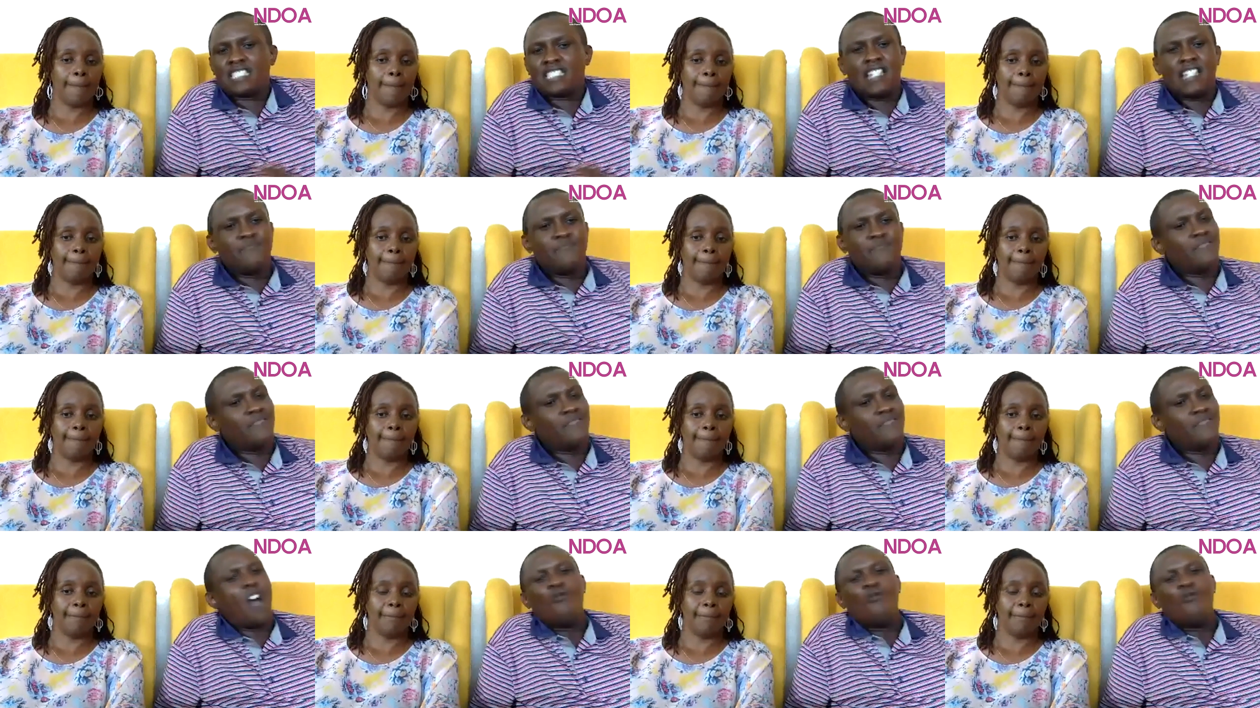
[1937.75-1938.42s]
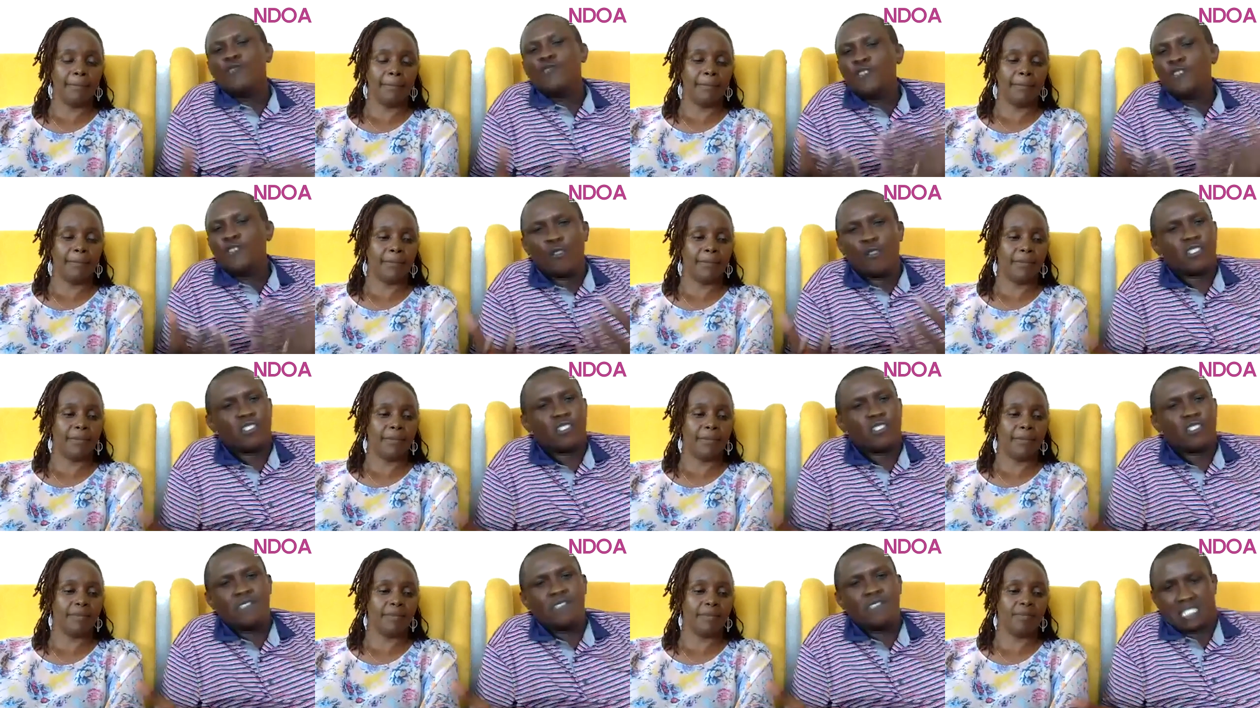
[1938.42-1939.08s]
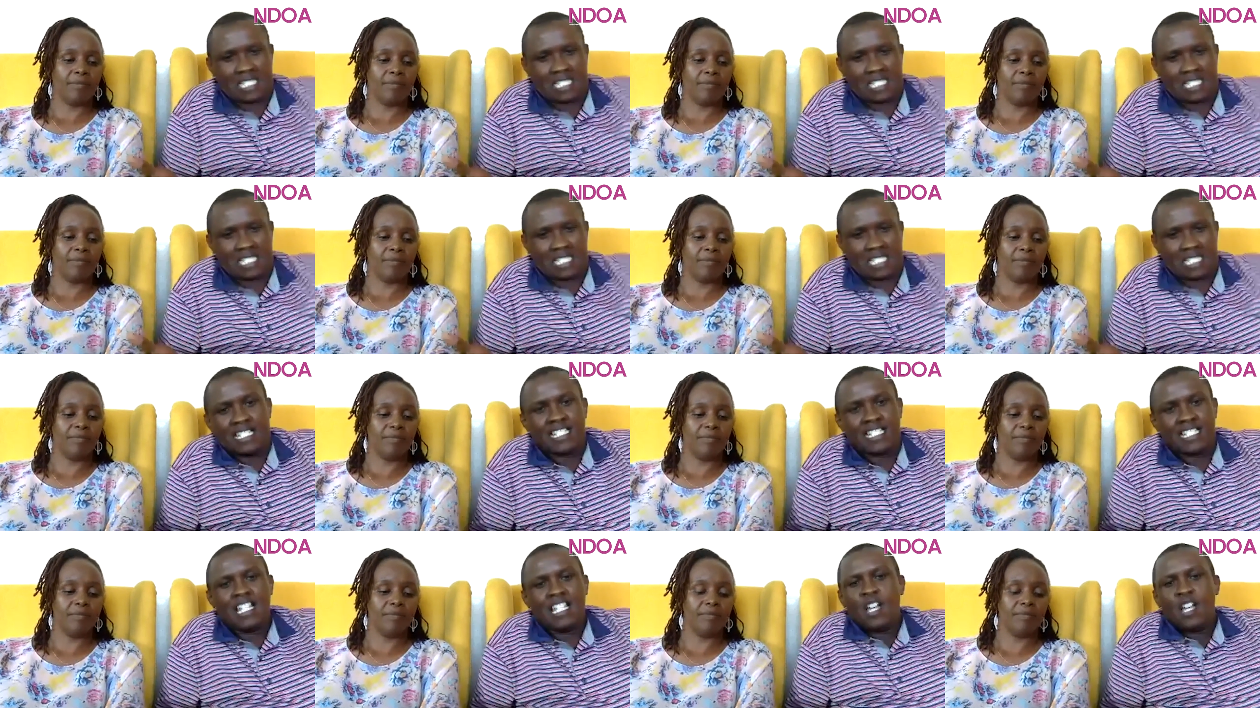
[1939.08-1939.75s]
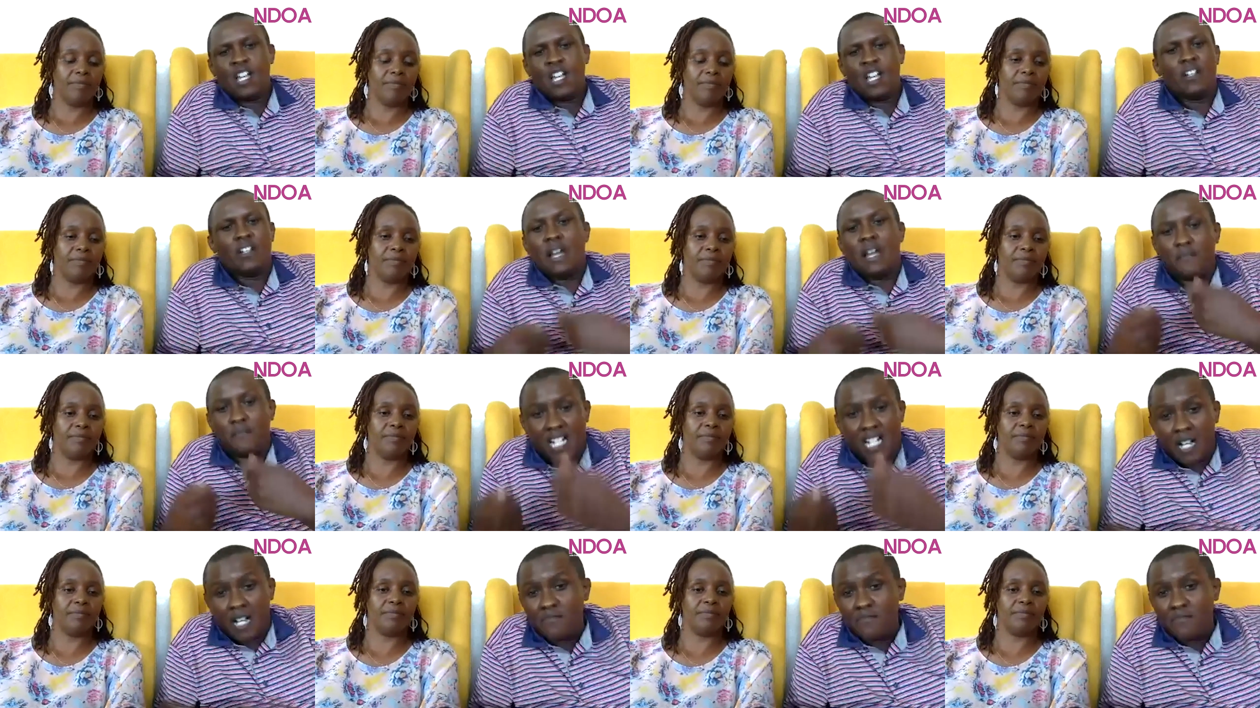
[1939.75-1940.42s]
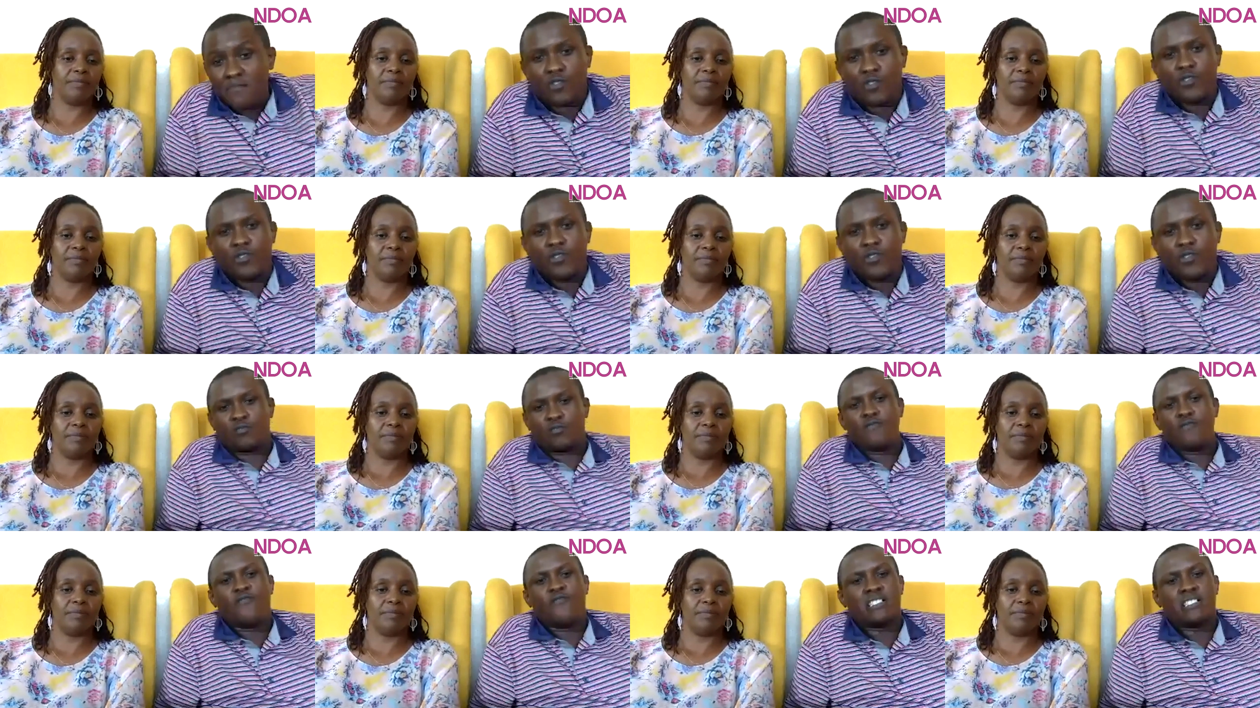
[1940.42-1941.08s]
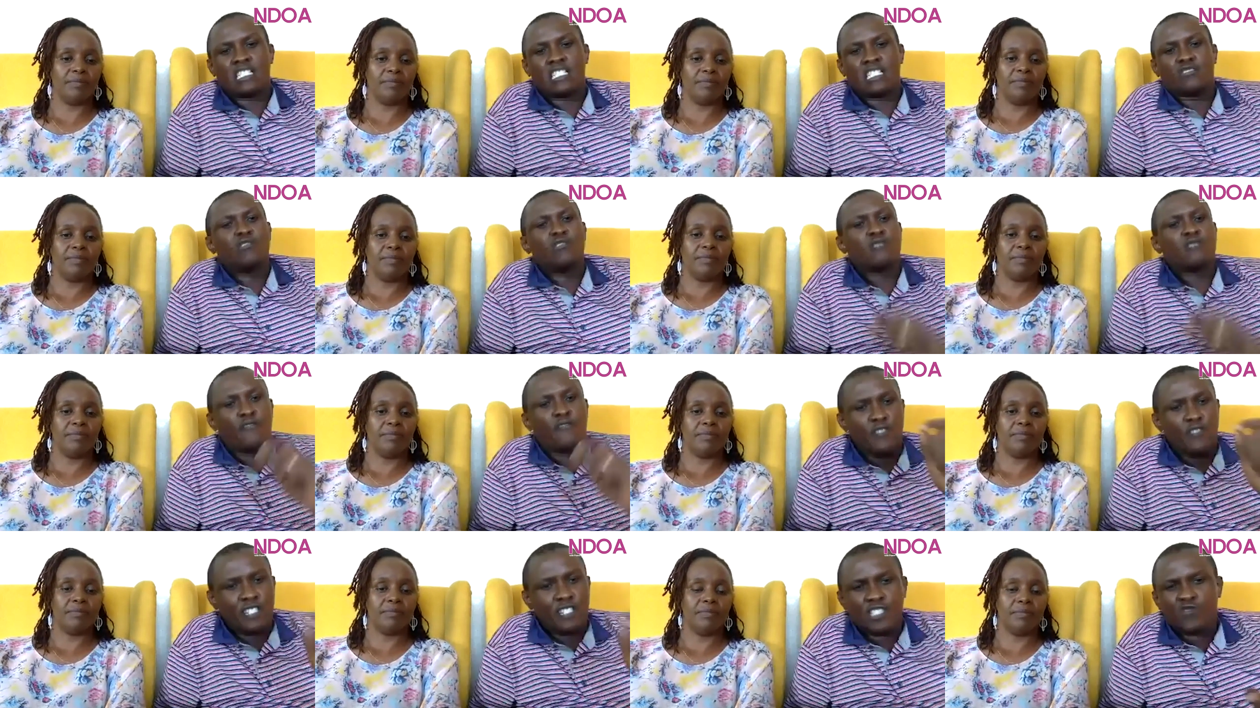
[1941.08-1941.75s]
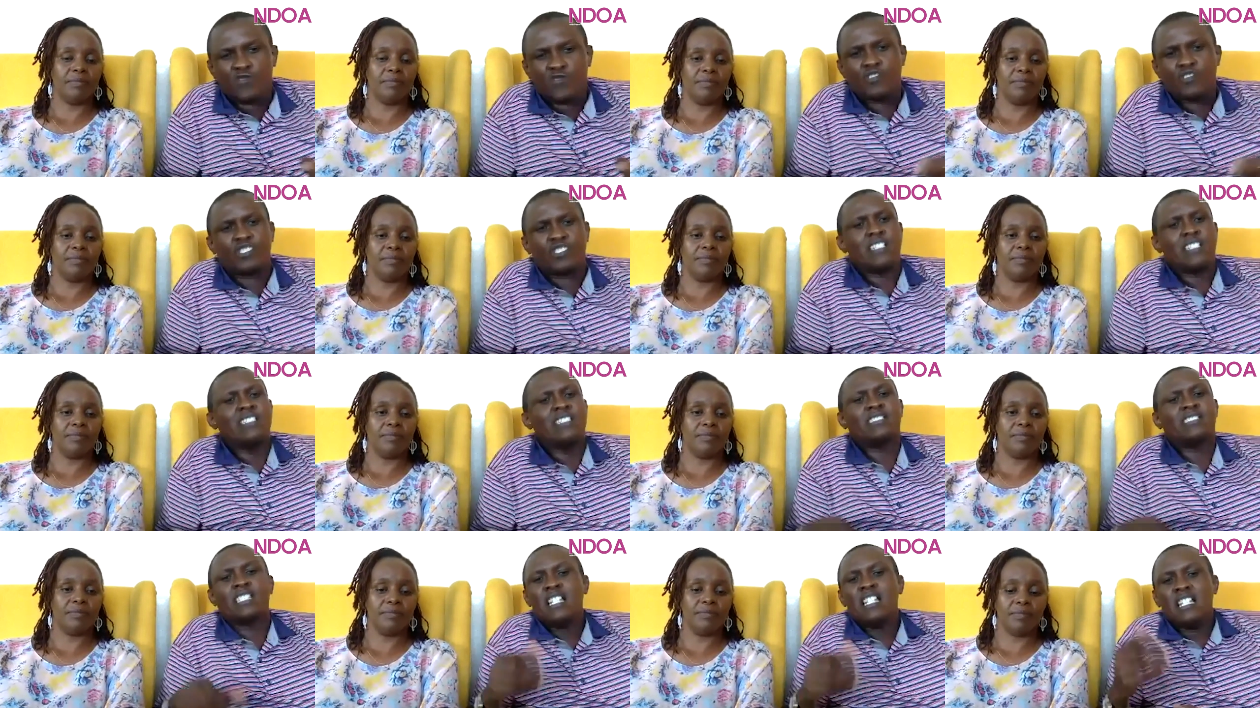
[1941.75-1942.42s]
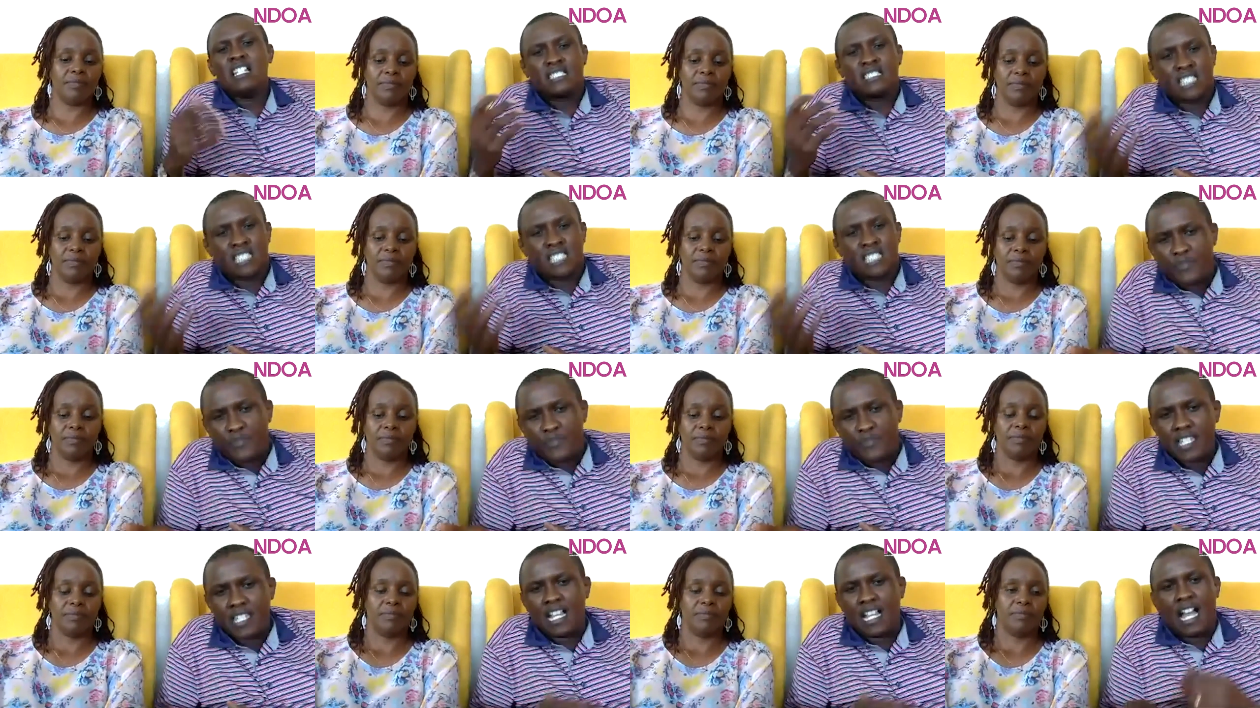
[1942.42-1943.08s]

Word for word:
Speaker 1: At that time, I will not be scared when I'm coming to these conversations of you need to change something.